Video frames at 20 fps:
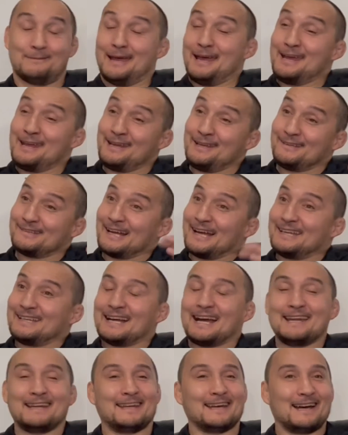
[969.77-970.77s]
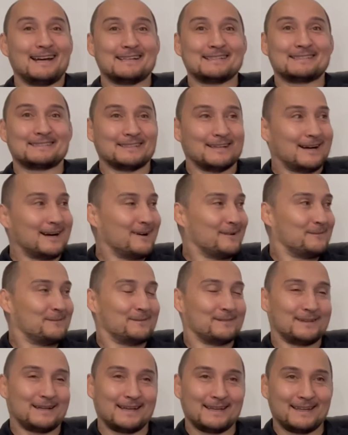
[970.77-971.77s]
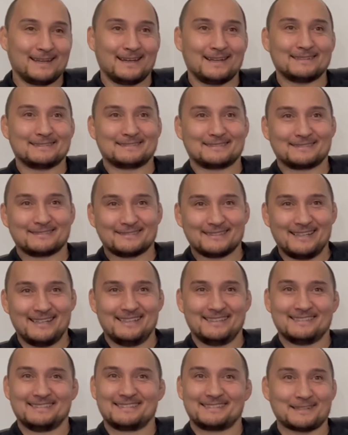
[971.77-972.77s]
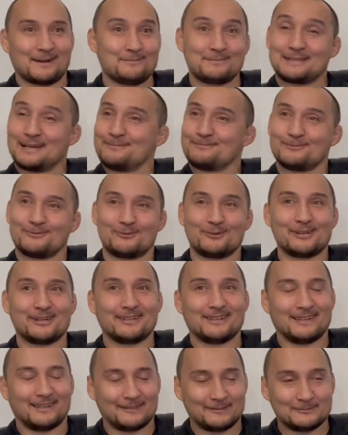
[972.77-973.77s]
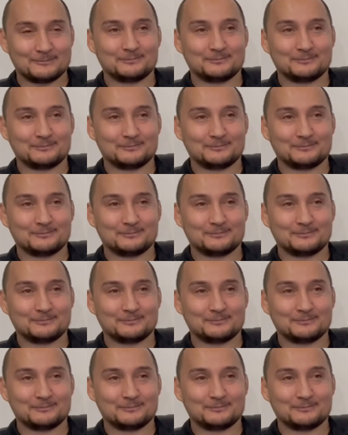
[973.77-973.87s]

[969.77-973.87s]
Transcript: Hey, I guess, yeah, I guess, some type of way, yeah.